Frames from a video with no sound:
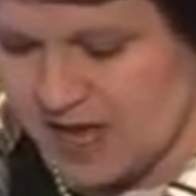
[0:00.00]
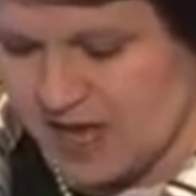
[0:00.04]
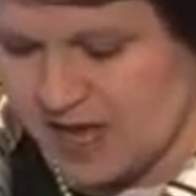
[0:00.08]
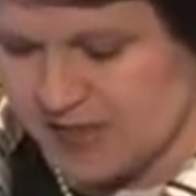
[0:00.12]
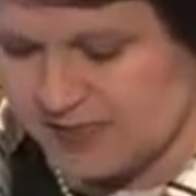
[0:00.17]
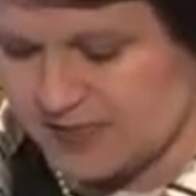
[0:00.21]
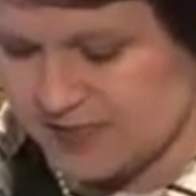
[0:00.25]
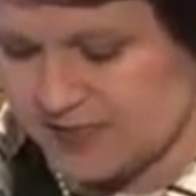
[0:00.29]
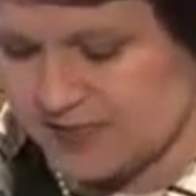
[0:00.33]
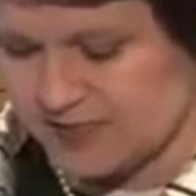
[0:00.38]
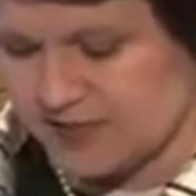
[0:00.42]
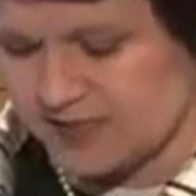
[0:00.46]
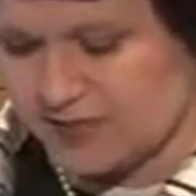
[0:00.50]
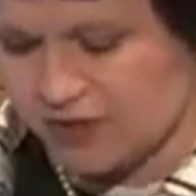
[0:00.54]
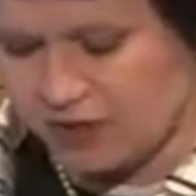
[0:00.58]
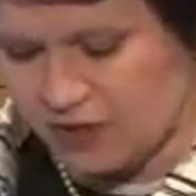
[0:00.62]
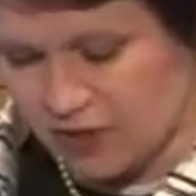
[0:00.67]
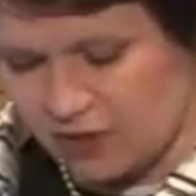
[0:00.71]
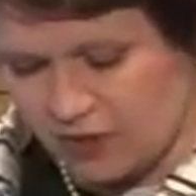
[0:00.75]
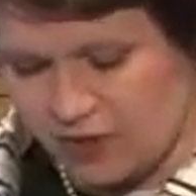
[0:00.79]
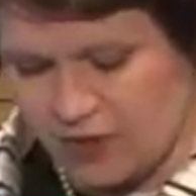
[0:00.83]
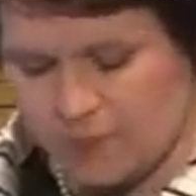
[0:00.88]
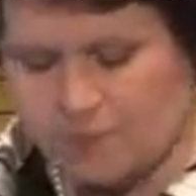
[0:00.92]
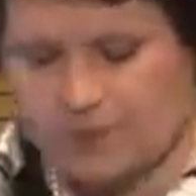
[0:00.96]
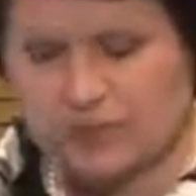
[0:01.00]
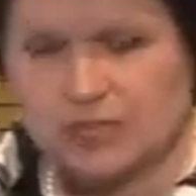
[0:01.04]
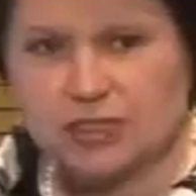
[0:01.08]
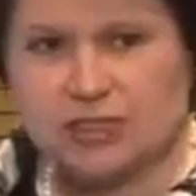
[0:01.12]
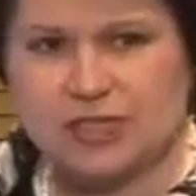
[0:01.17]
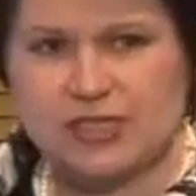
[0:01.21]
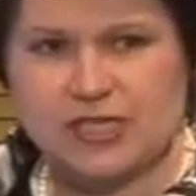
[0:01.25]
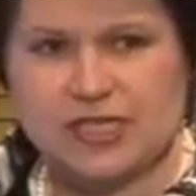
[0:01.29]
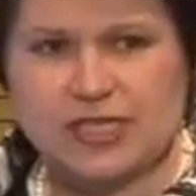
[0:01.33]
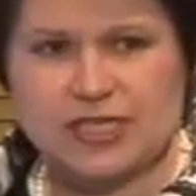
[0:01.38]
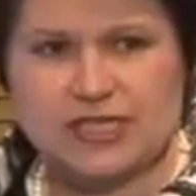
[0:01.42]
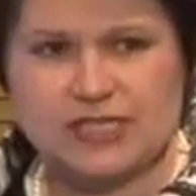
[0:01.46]
So there are a lot of
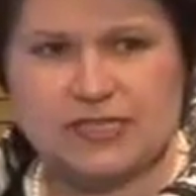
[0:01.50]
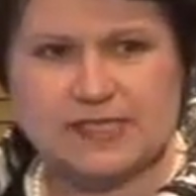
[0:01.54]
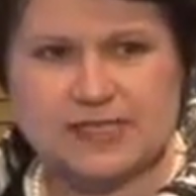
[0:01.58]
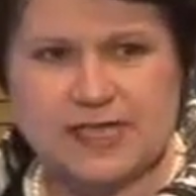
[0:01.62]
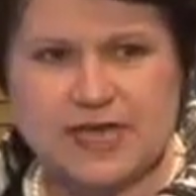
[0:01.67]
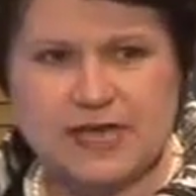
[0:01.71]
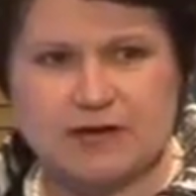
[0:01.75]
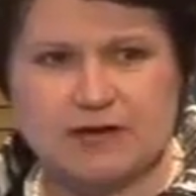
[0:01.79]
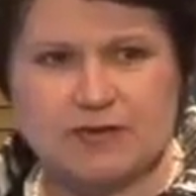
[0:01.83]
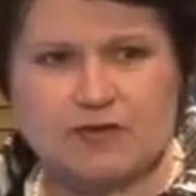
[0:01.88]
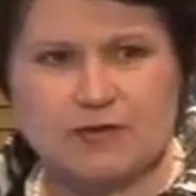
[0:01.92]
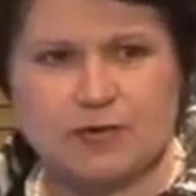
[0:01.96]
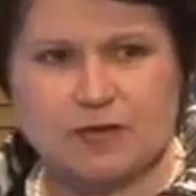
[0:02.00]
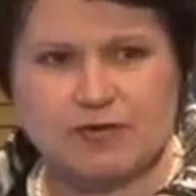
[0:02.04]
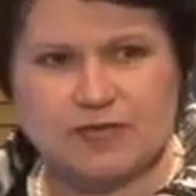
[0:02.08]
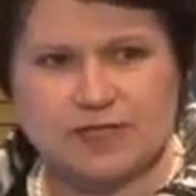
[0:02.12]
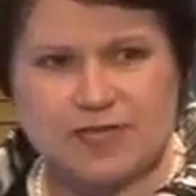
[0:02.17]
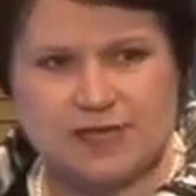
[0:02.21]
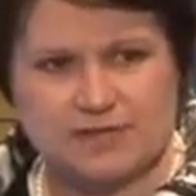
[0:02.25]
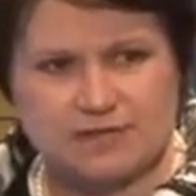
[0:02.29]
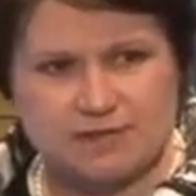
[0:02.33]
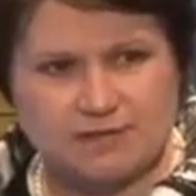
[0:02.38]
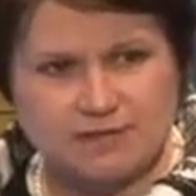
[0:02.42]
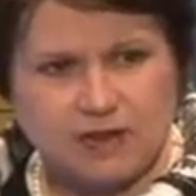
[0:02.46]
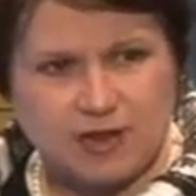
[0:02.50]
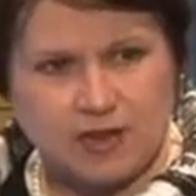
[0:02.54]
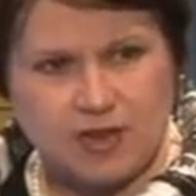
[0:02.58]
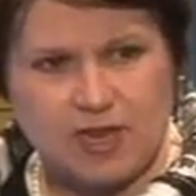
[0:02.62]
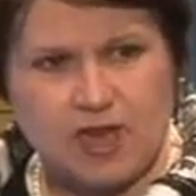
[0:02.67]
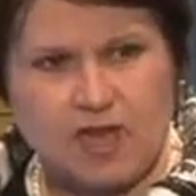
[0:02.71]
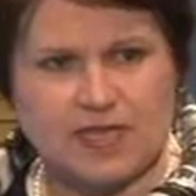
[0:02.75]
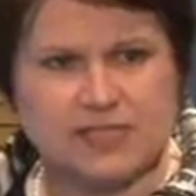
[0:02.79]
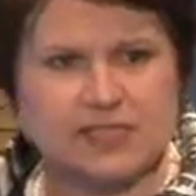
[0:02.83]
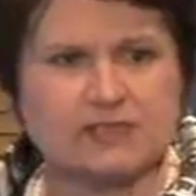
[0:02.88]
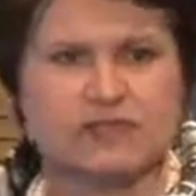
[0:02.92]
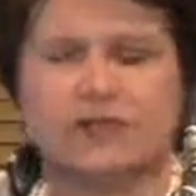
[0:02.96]
opportunities there, and of course that
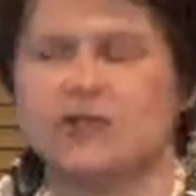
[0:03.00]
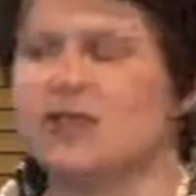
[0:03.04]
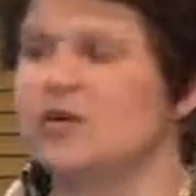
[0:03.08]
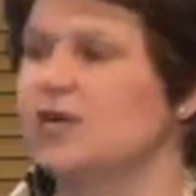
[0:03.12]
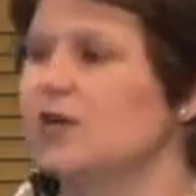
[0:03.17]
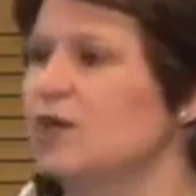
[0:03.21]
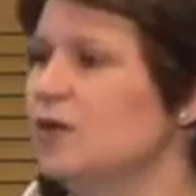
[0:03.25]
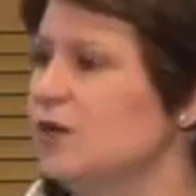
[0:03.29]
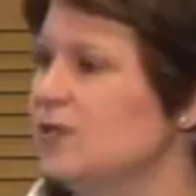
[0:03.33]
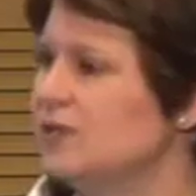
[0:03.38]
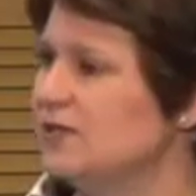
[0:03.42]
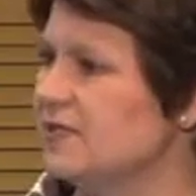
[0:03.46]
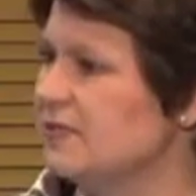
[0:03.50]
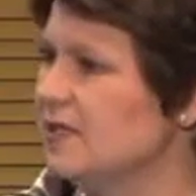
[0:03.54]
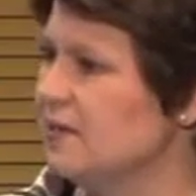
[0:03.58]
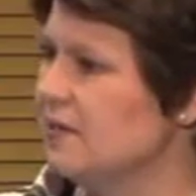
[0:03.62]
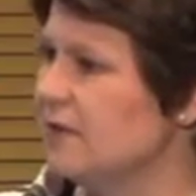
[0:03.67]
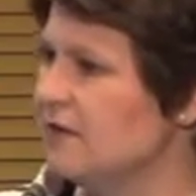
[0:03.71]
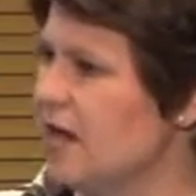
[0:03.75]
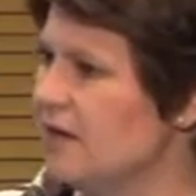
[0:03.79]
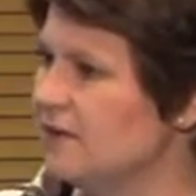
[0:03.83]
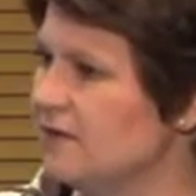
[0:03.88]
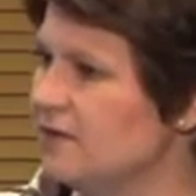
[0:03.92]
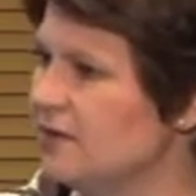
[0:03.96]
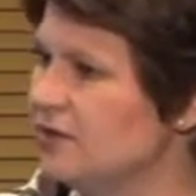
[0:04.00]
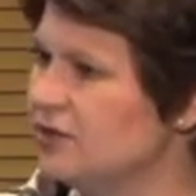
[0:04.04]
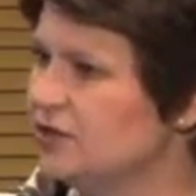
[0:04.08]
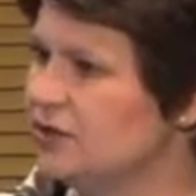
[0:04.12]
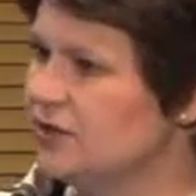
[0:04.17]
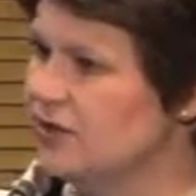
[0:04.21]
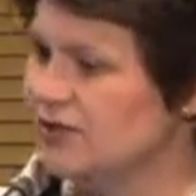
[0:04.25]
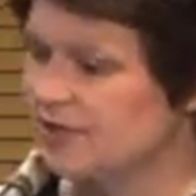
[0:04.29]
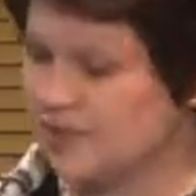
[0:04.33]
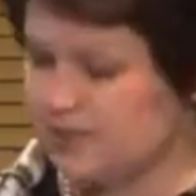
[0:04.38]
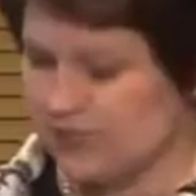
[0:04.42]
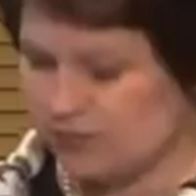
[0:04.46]
aligns very closely with our
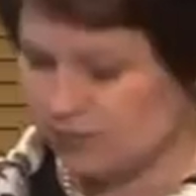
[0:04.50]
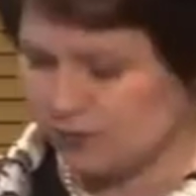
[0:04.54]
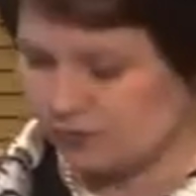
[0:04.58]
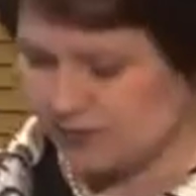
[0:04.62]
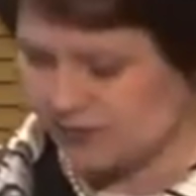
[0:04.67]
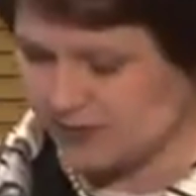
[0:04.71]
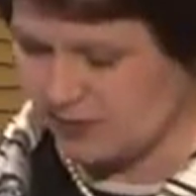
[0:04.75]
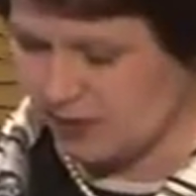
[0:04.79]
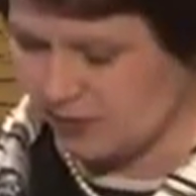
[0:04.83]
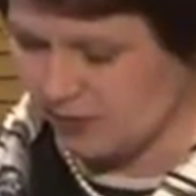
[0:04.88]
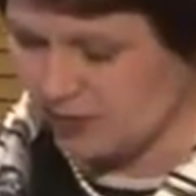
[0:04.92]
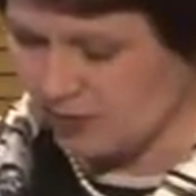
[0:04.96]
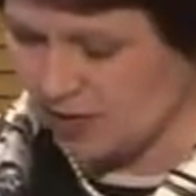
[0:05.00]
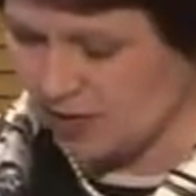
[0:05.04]
interest in also